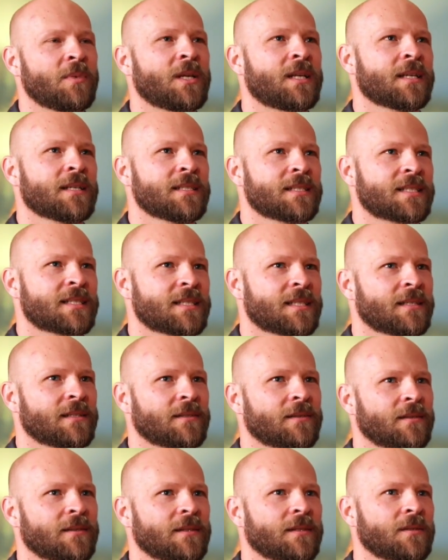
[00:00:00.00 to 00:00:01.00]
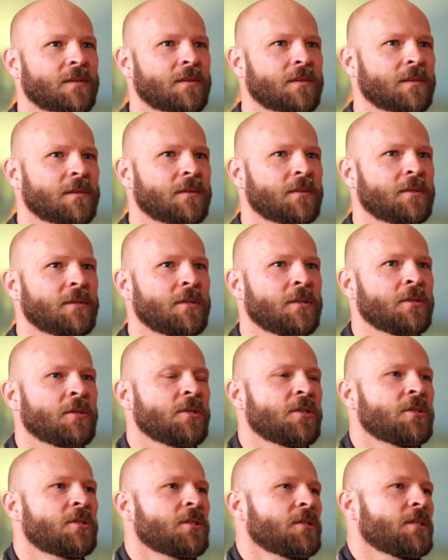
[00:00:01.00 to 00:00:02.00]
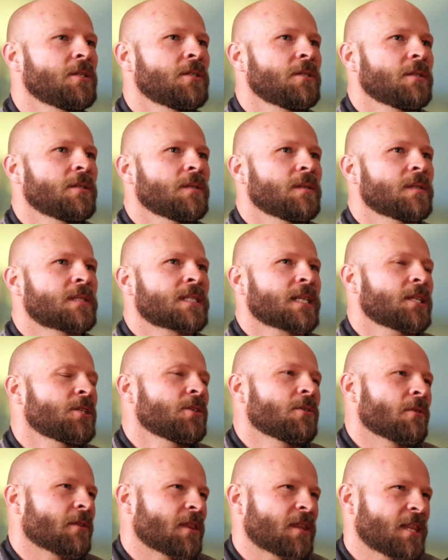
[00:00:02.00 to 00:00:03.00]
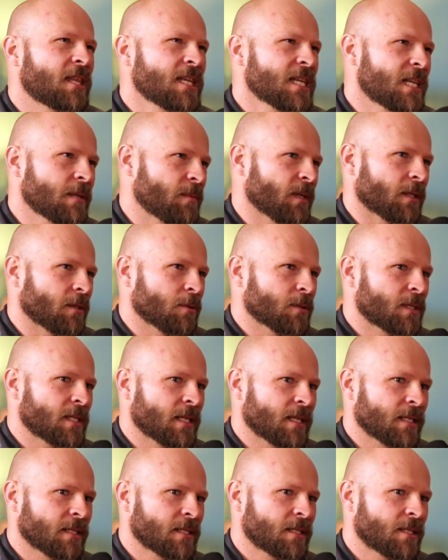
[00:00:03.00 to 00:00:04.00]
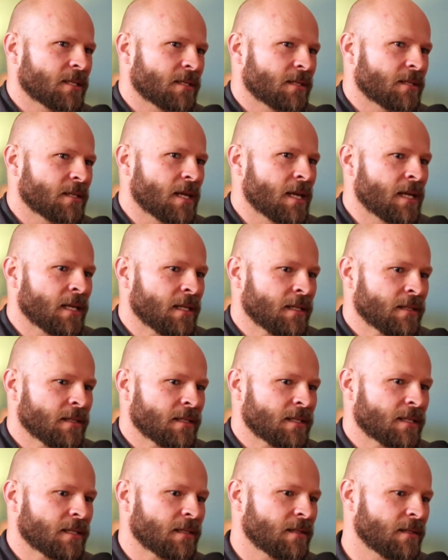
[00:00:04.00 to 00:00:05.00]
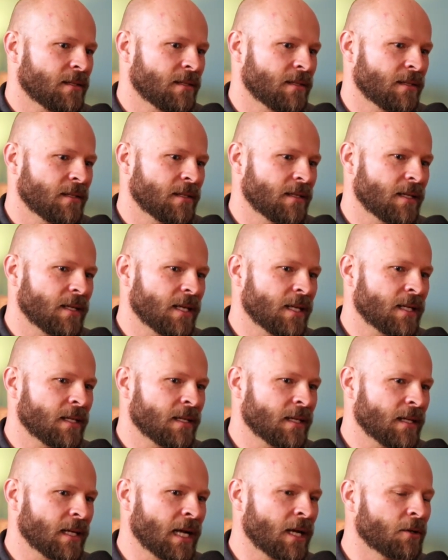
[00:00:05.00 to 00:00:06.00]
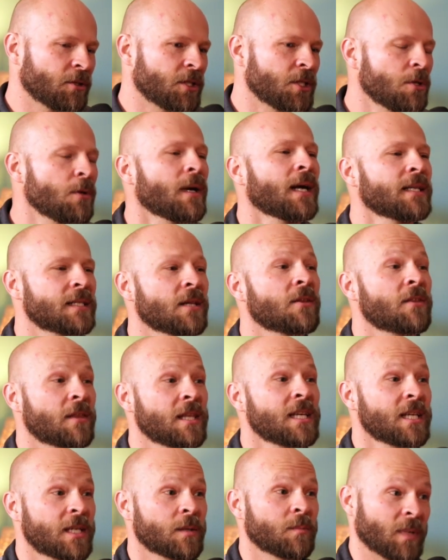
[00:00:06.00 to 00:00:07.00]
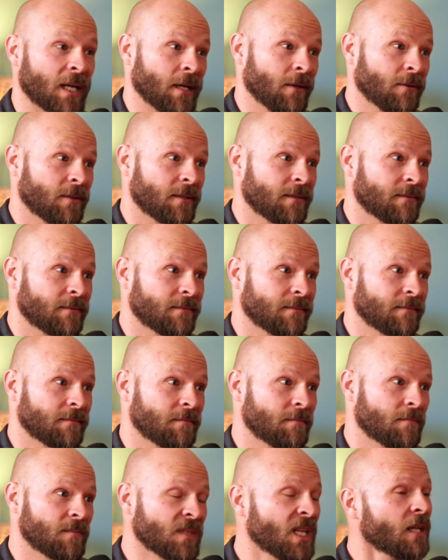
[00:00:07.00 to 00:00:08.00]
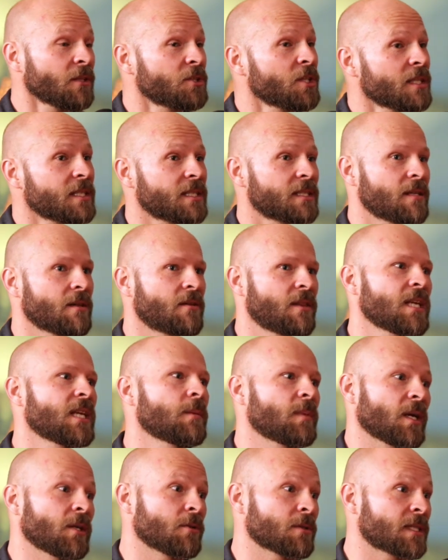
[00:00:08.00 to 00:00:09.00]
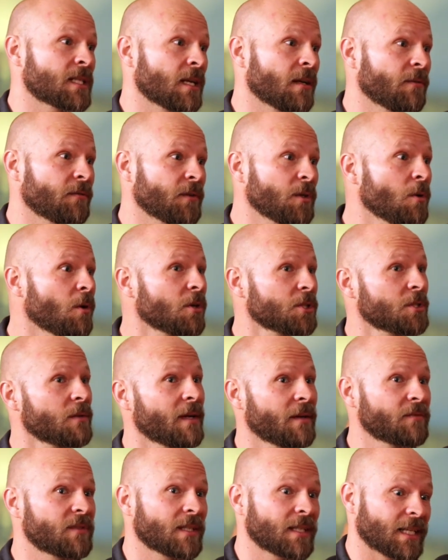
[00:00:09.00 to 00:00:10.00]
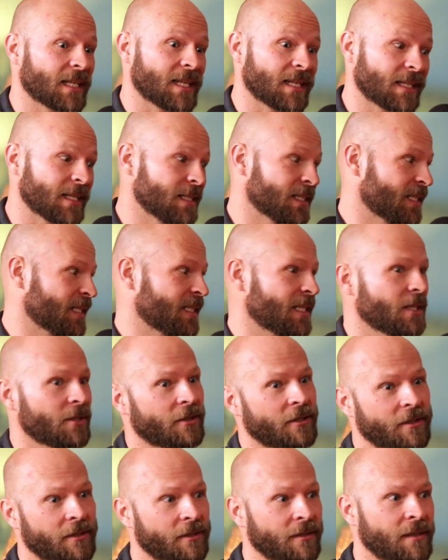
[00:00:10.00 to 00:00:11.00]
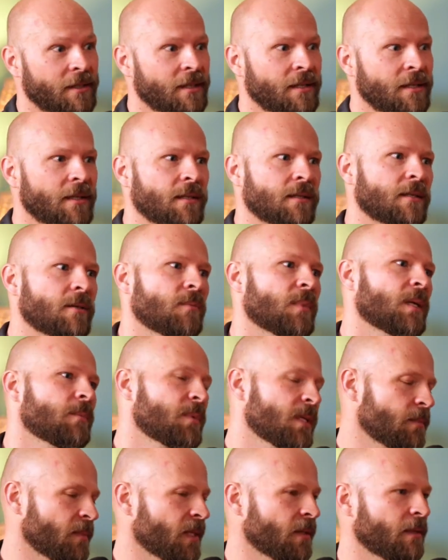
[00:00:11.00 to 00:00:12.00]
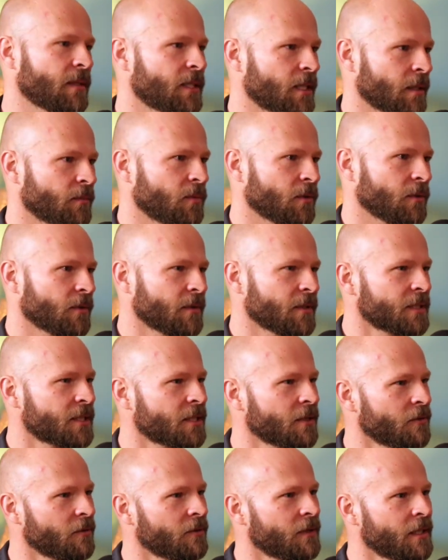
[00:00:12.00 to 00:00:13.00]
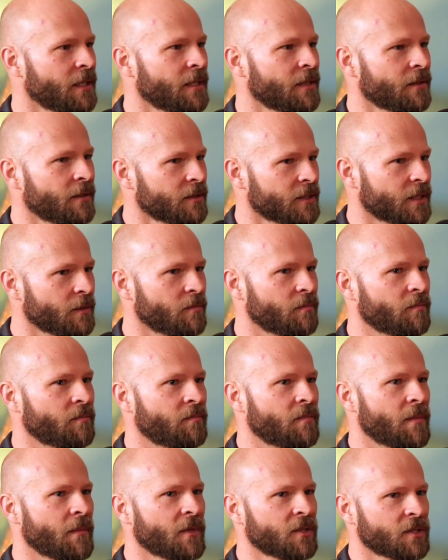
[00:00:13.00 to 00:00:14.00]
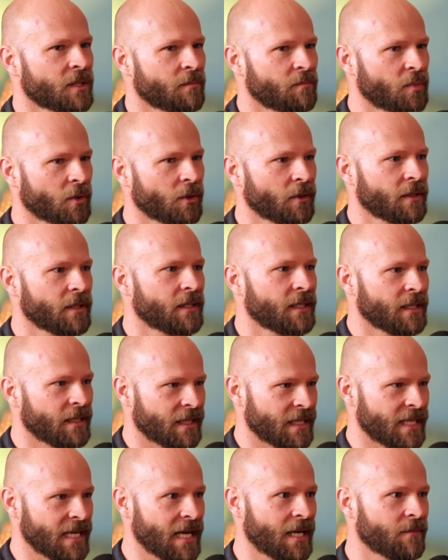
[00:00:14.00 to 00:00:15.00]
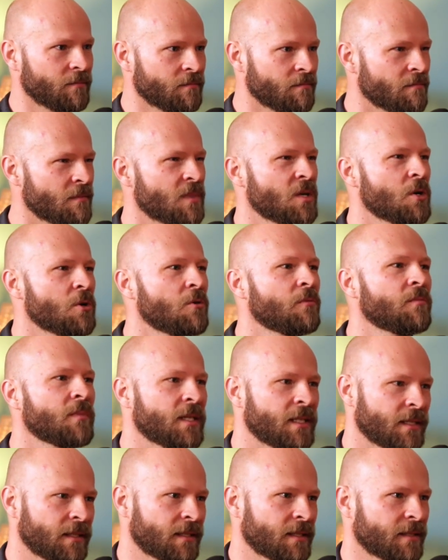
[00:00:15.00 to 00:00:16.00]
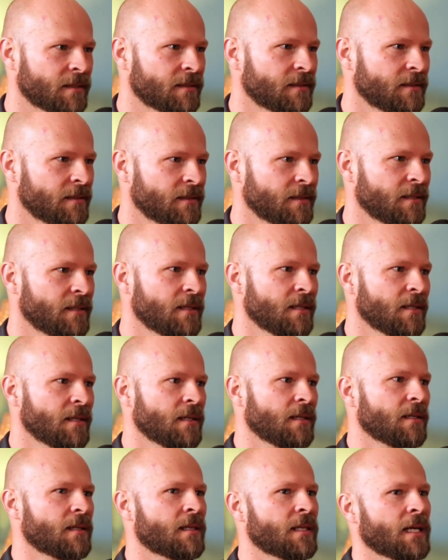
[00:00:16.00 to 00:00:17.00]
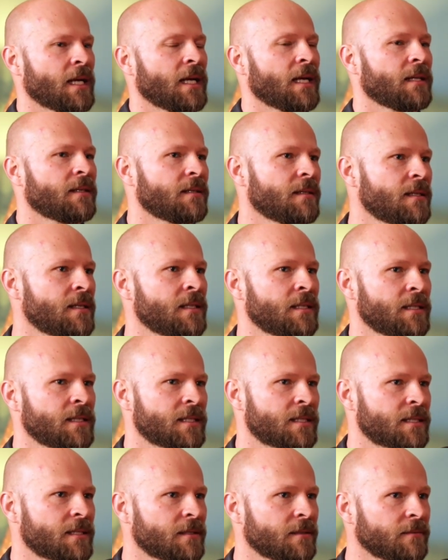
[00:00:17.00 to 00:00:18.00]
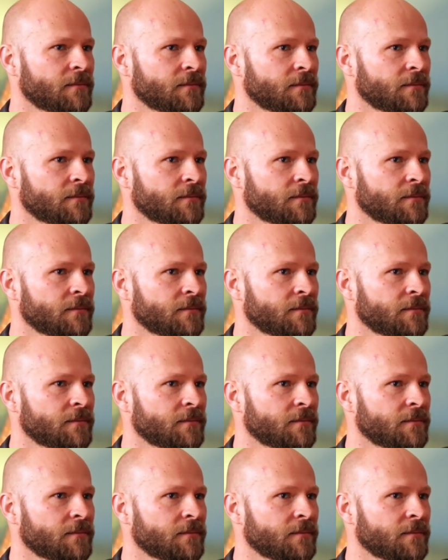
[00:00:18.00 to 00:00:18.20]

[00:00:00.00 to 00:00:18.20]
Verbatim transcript: because you know you do, it's like you don't think about those things, yeah. and and how you had to think about not just think about yourself you also have to like consider there might be a married couple so there's a there's a burden in that moment yeah that is